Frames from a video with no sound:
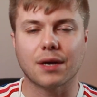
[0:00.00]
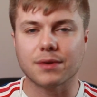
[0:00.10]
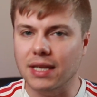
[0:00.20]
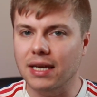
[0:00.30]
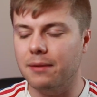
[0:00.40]
I
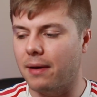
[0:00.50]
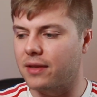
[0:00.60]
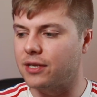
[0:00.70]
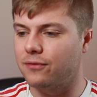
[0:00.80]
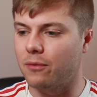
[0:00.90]
was thinking about
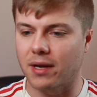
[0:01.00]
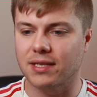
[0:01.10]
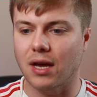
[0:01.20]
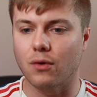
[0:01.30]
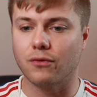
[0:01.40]
this for
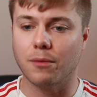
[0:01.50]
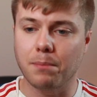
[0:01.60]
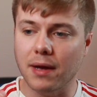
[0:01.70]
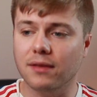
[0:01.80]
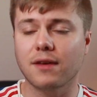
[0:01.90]
myself, the
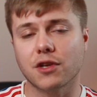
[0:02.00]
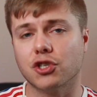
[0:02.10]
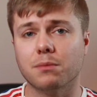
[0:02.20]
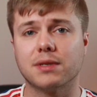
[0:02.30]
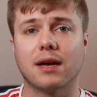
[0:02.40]
big thing that
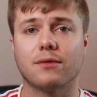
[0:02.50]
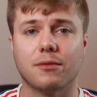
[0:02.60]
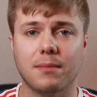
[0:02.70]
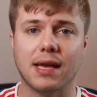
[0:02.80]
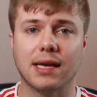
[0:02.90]
jumps out for
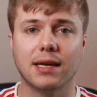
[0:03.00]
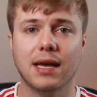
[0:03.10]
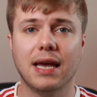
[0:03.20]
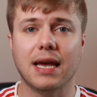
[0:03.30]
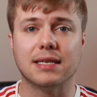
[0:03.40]
me
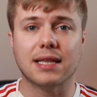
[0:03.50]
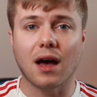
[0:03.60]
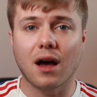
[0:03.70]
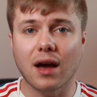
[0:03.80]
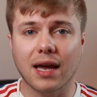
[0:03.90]
is
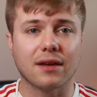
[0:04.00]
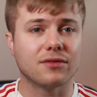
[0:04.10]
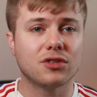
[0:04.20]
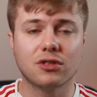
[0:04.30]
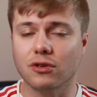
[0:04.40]
that I have
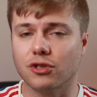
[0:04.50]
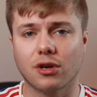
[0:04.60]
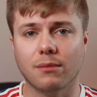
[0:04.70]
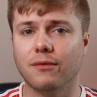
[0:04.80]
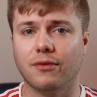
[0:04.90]
such
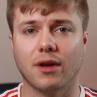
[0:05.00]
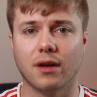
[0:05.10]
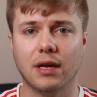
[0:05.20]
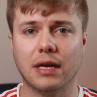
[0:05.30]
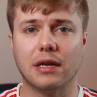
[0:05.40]
comfort
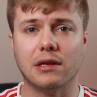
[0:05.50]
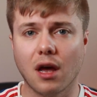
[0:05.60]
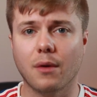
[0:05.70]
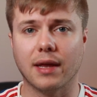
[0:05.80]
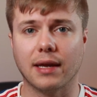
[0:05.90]

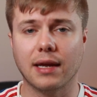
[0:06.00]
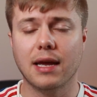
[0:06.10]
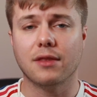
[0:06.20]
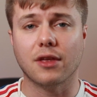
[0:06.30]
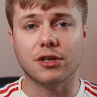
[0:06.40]
knowing
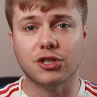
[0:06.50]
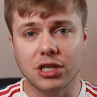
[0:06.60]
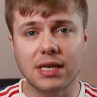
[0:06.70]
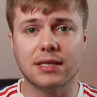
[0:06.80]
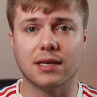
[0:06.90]
that
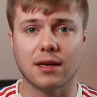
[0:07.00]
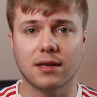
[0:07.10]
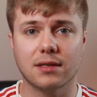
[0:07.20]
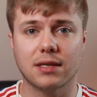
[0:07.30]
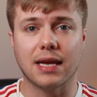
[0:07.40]

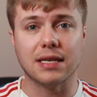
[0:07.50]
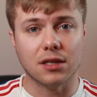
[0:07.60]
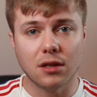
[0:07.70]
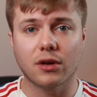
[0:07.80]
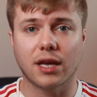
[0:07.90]
Jesus is
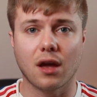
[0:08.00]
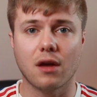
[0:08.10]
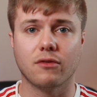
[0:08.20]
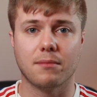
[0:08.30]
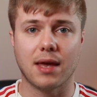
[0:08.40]
looking
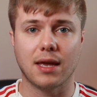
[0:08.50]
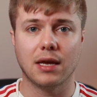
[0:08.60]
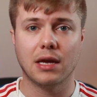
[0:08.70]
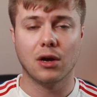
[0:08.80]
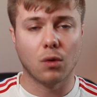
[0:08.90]
over me,
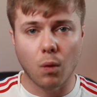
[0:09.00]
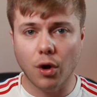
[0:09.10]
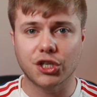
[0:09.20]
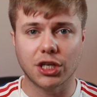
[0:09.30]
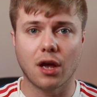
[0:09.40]

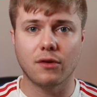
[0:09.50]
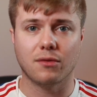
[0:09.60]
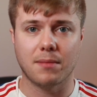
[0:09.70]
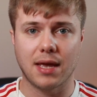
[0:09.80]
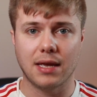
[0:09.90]
watching over
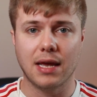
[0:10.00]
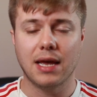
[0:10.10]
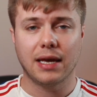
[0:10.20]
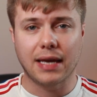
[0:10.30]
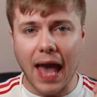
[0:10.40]
me,
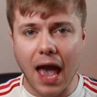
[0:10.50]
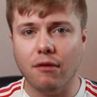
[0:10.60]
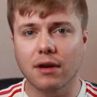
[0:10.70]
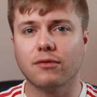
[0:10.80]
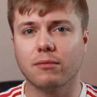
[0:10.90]

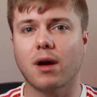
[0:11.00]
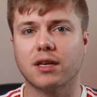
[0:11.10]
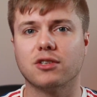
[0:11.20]
caring for my